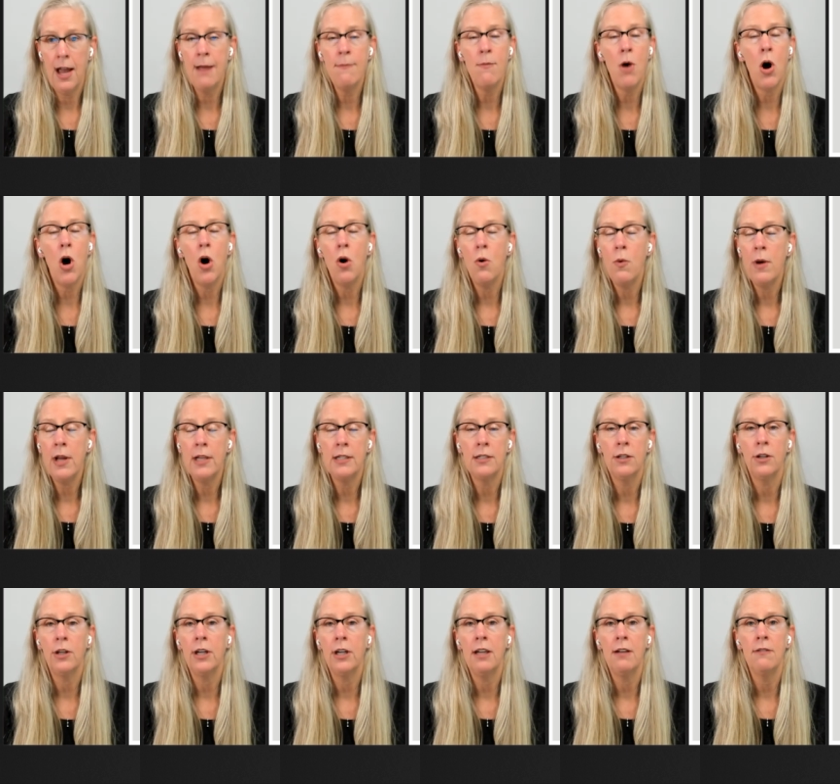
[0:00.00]
I'm
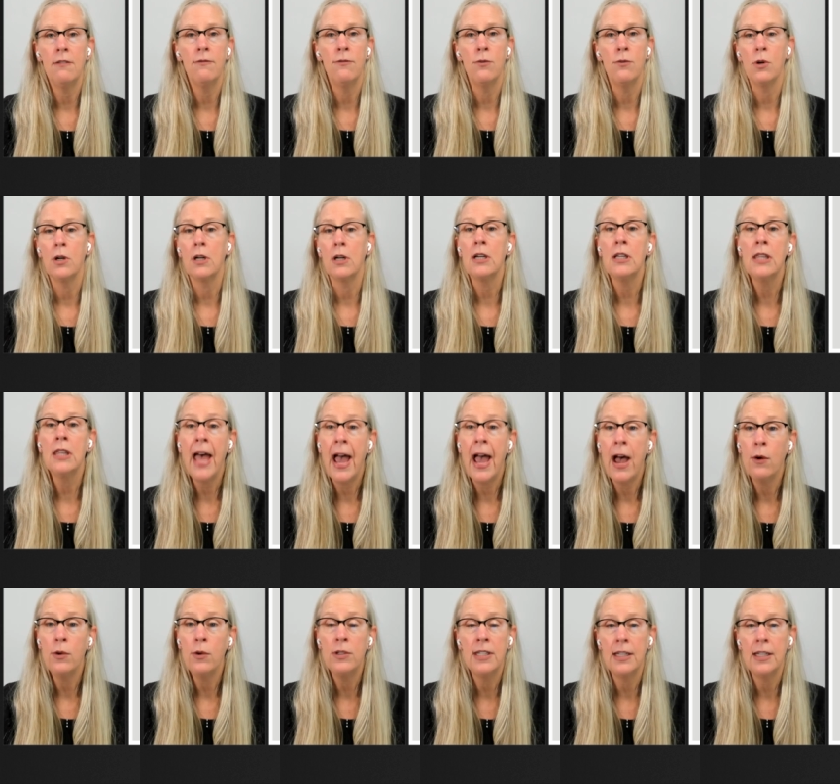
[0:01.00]
always looking for
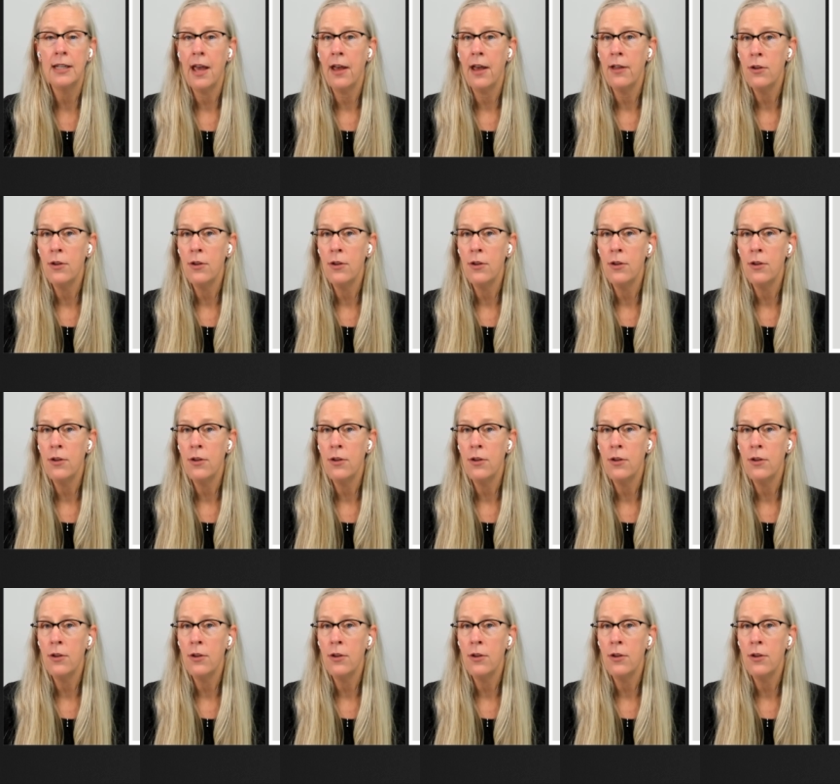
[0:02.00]
clouds and